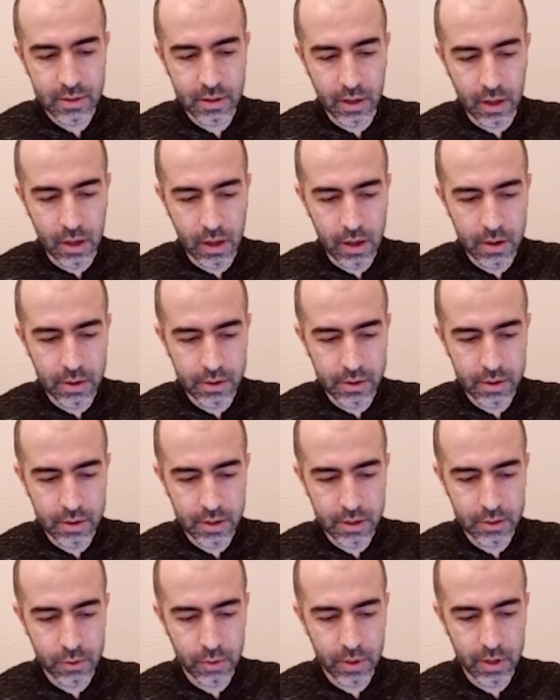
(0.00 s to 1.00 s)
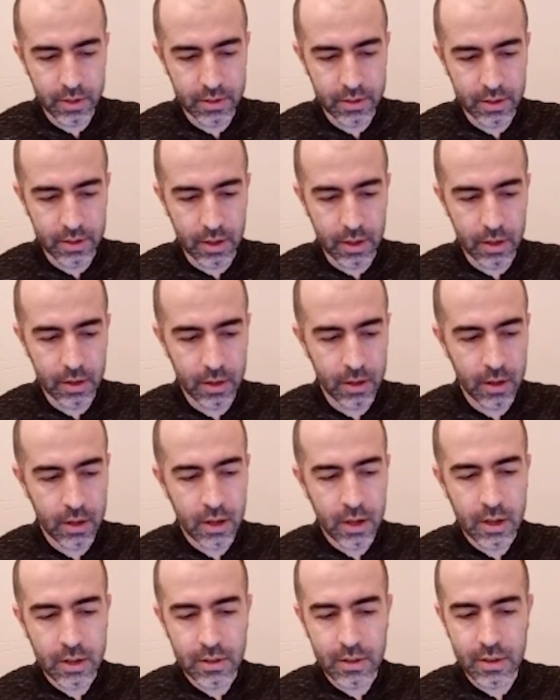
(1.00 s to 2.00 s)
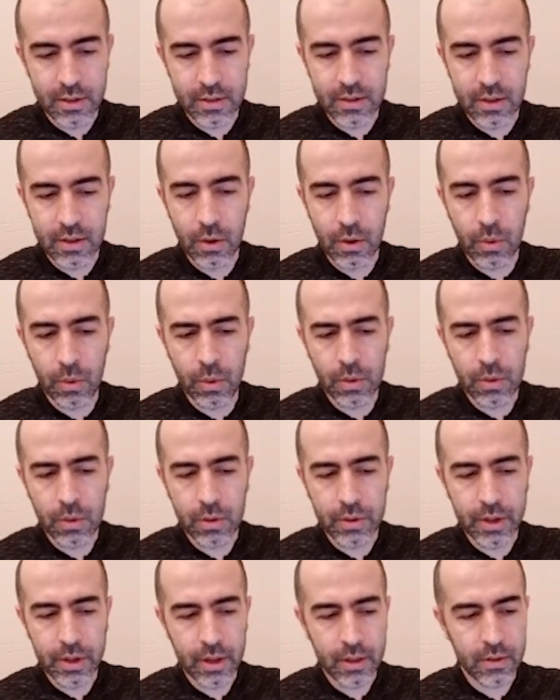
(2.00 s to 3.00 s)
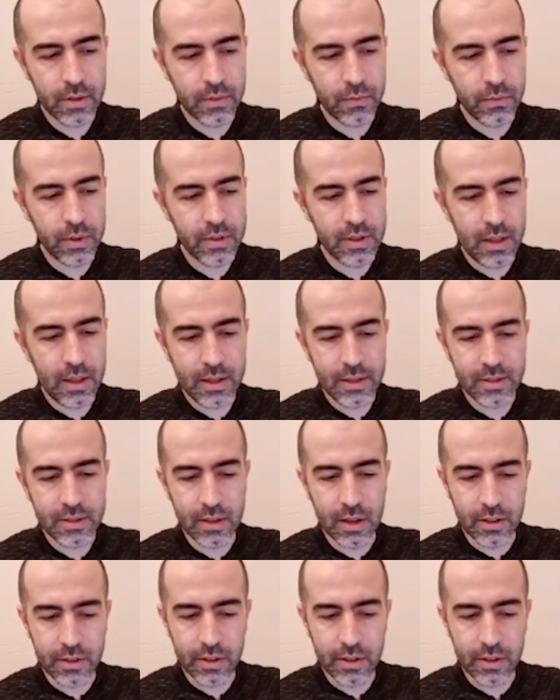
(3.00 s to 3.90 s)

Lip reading: in here, as you can see. These are all connected with Celestia.